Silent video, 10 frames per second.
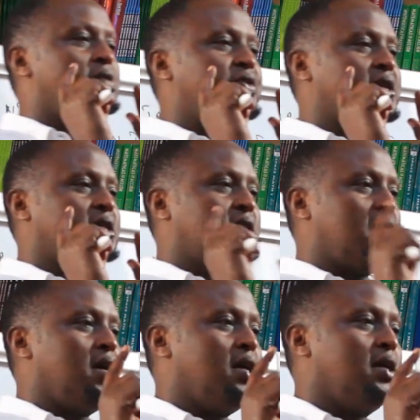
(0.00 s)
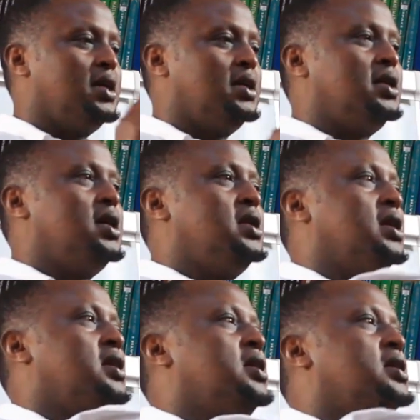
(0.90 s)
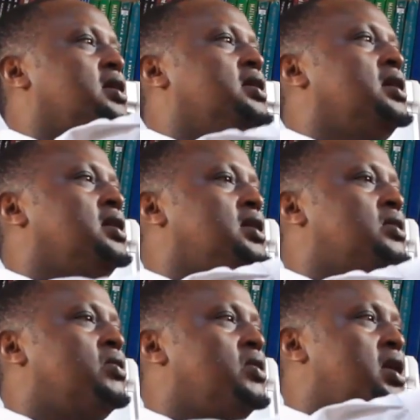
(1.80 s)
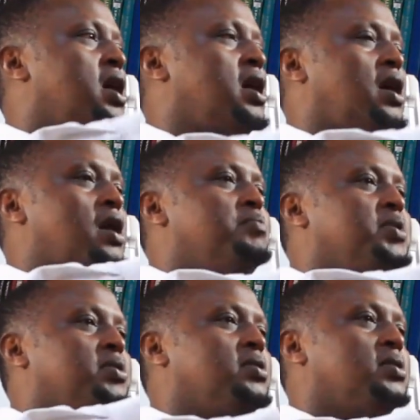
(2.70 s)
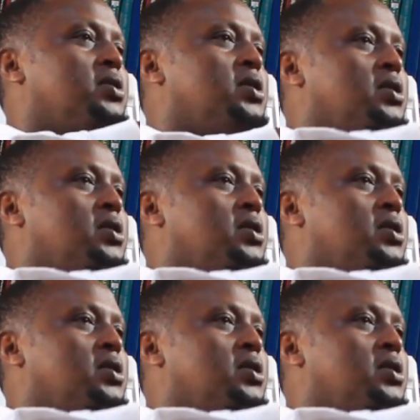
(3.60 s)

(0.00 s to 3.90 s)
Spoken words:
I say, then the decoder can be